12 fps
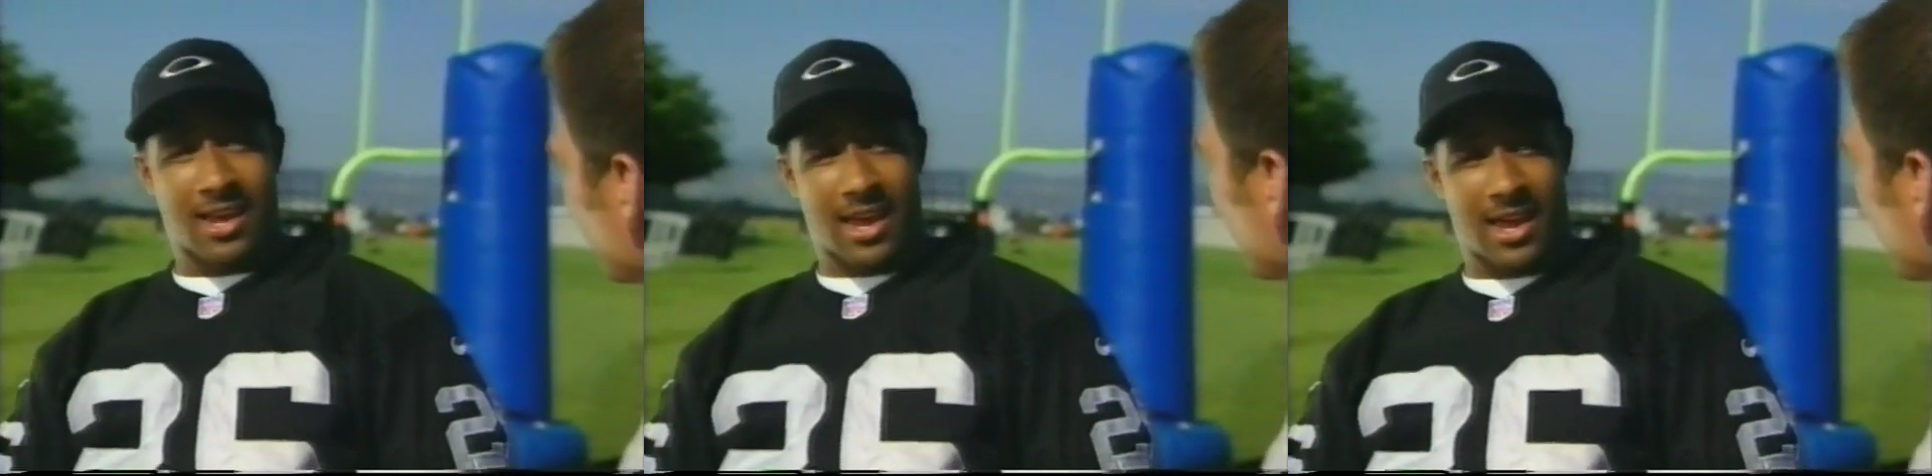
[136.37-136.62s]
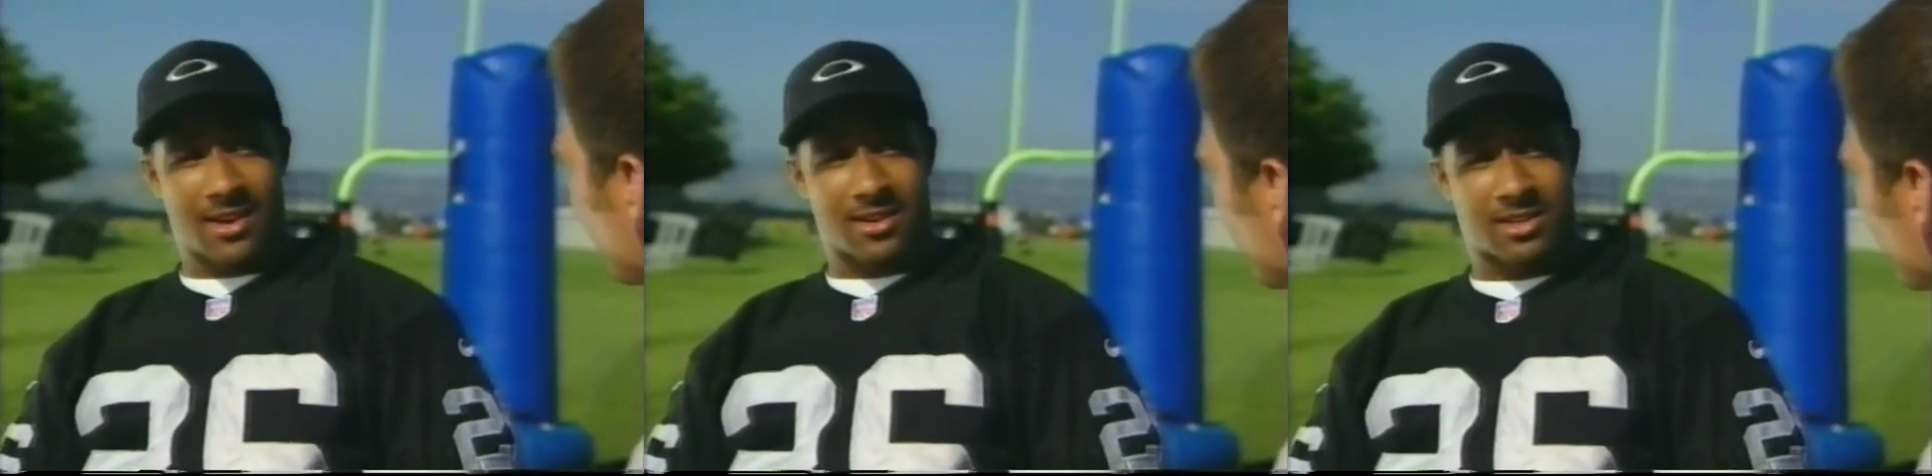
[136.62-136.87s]

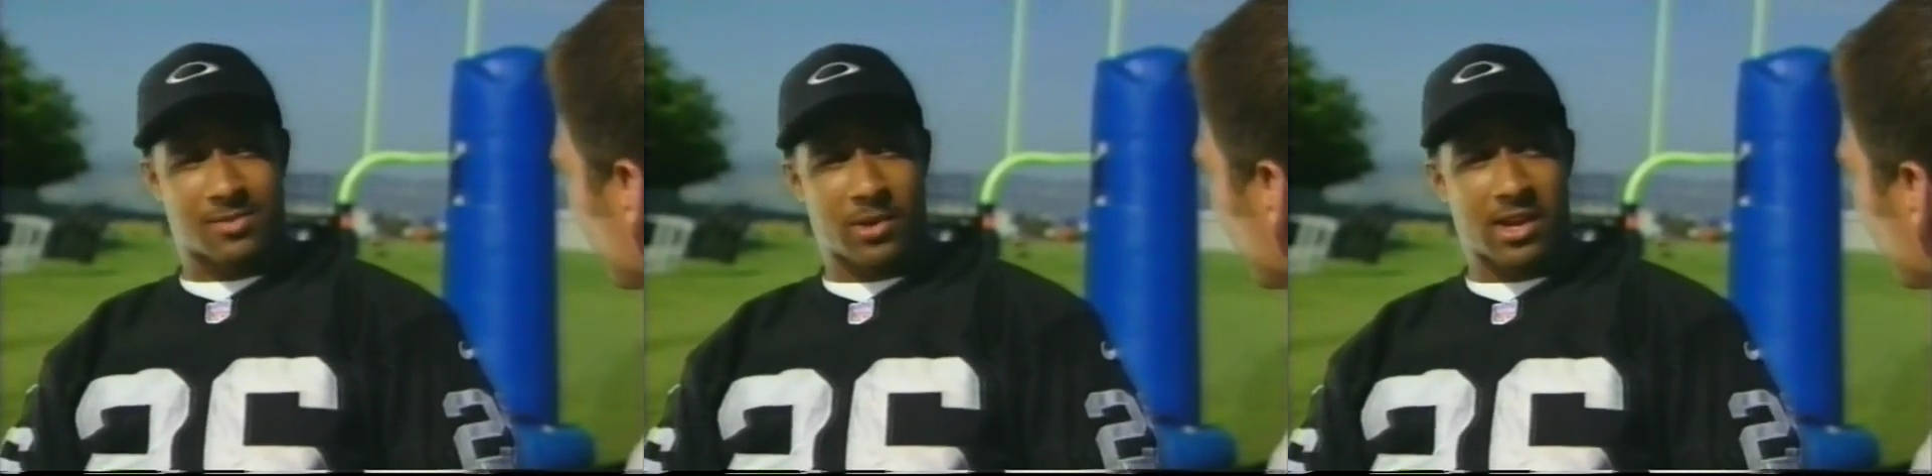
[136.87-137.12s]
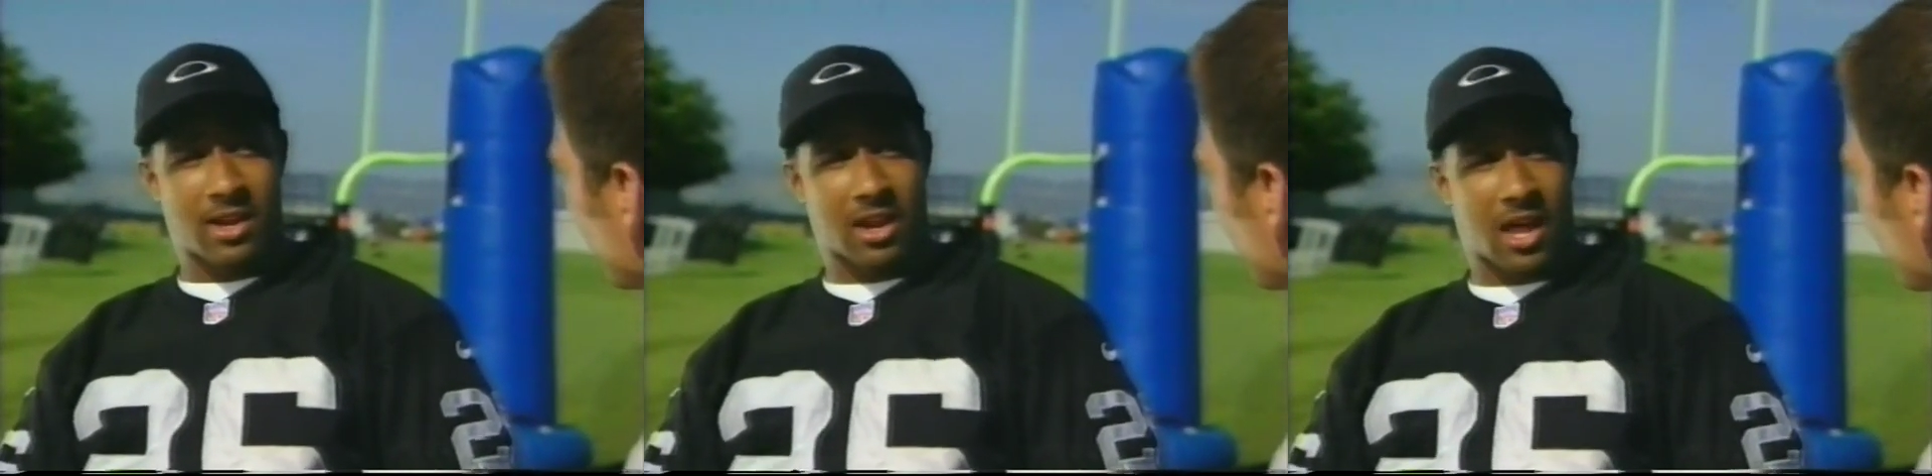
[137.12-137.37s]
and
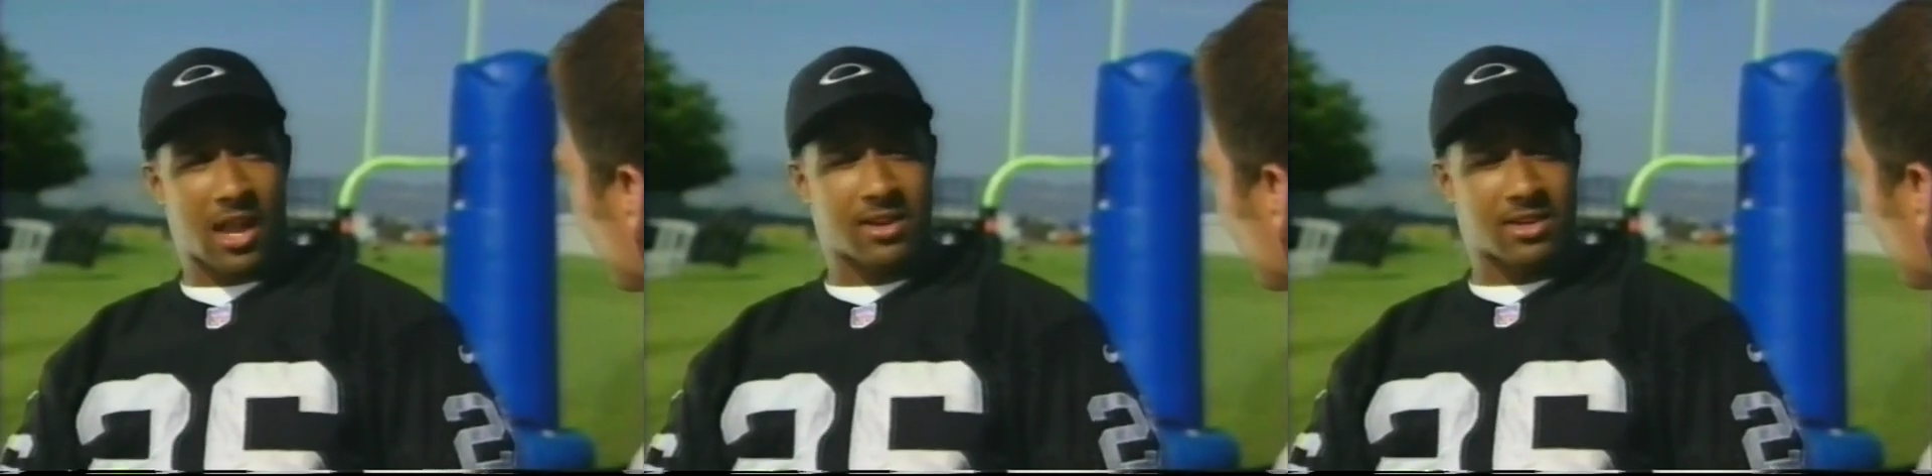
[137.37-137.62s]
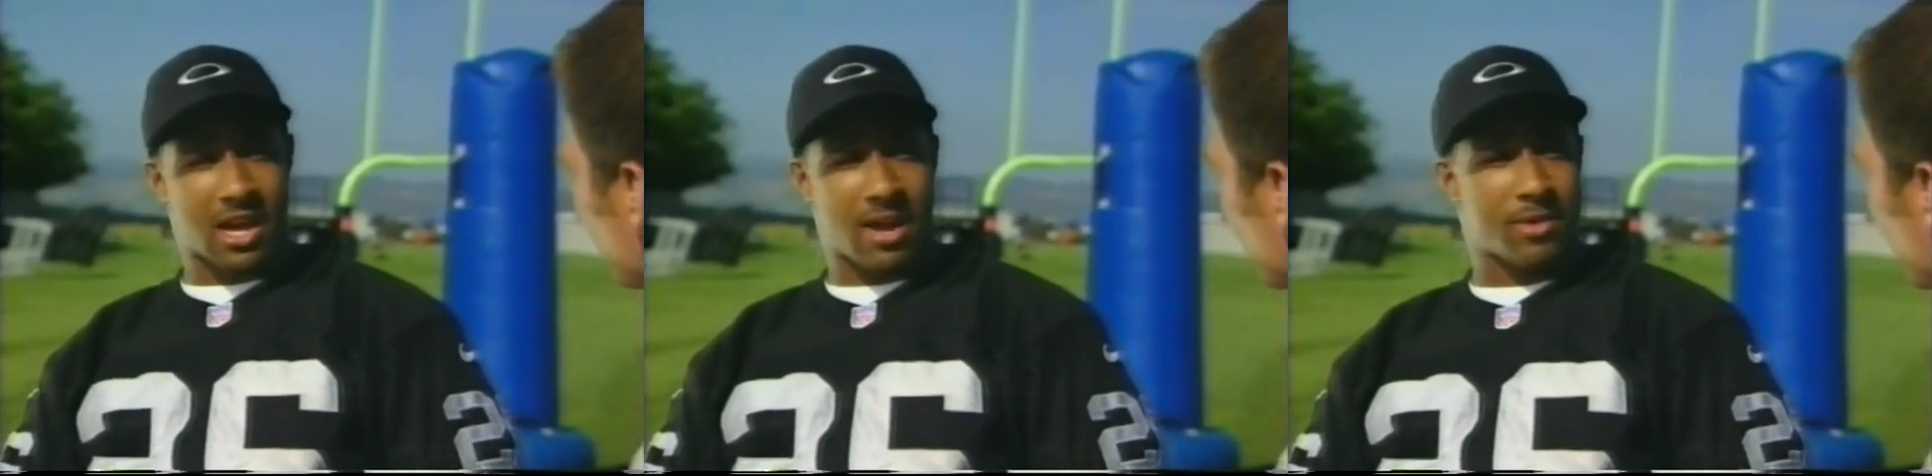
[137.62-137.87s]
spending a lot of
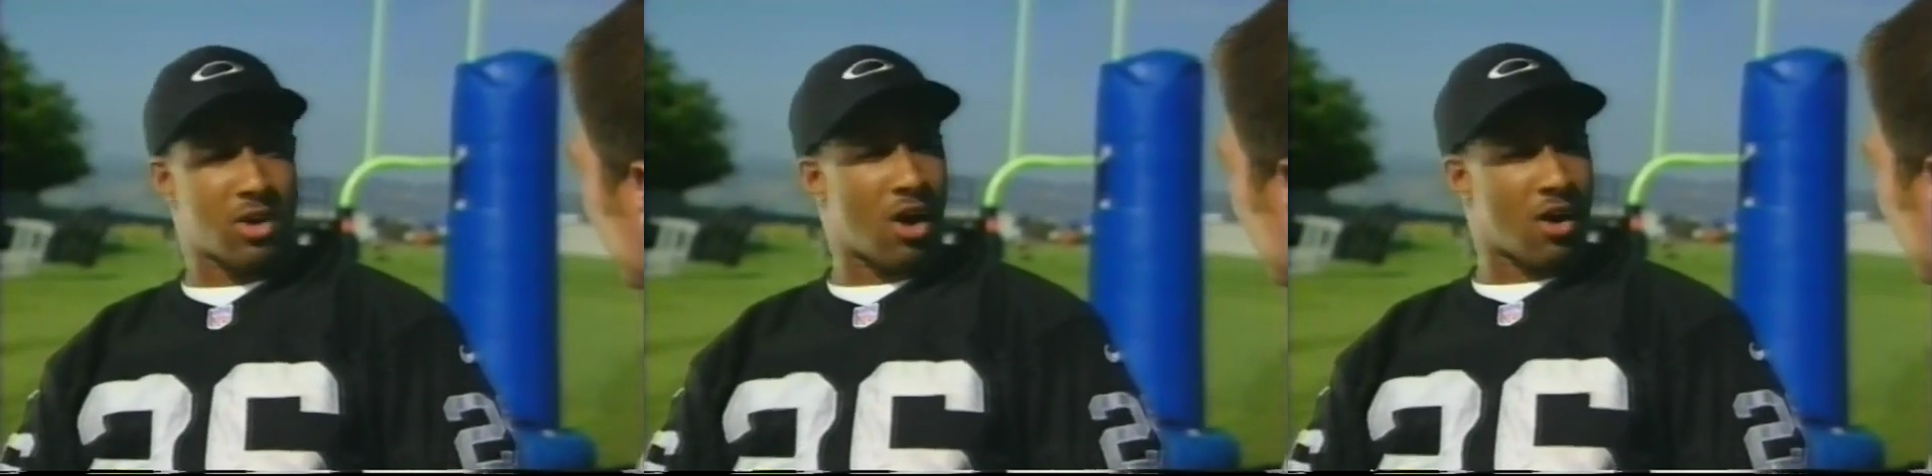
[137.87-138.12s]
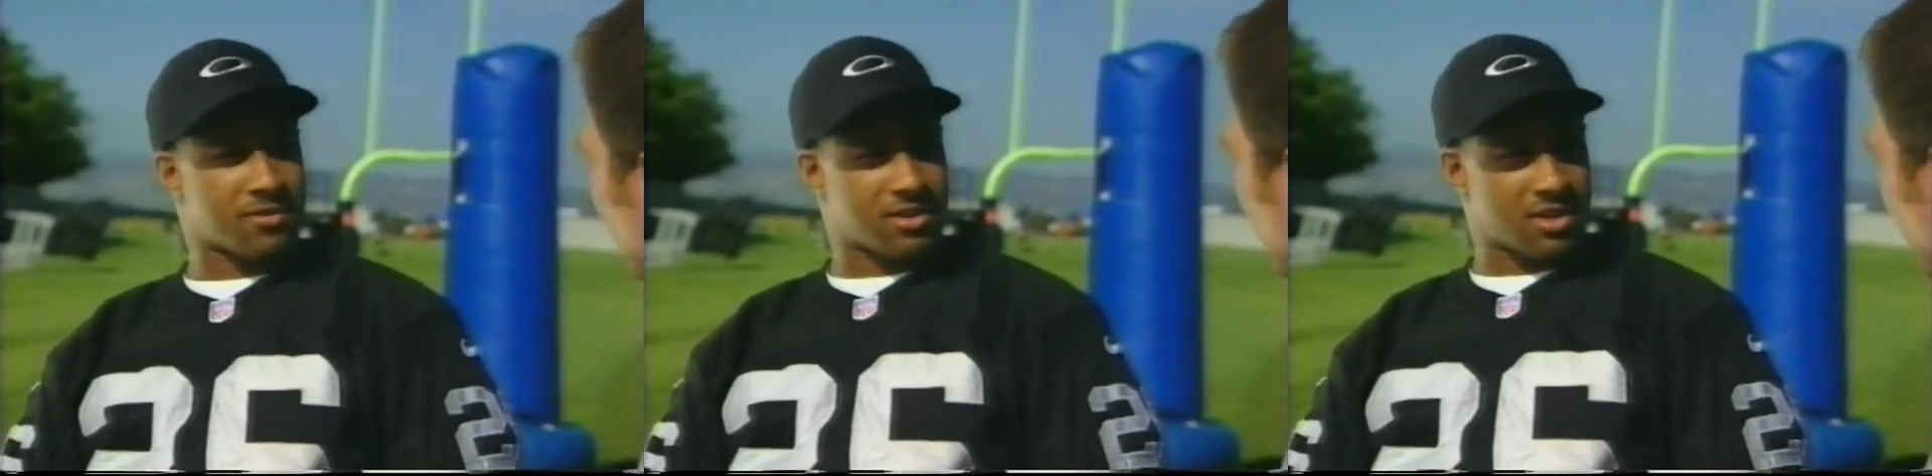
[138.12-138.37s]
time in the
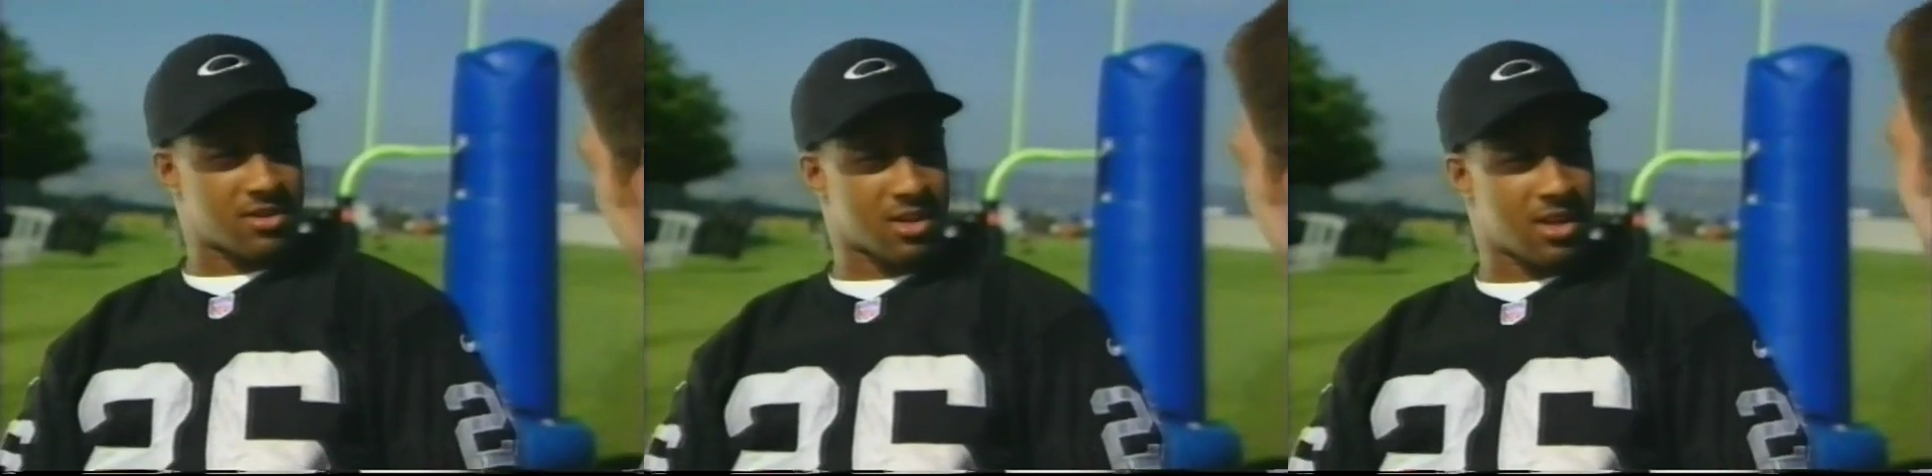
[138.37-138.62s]
offseason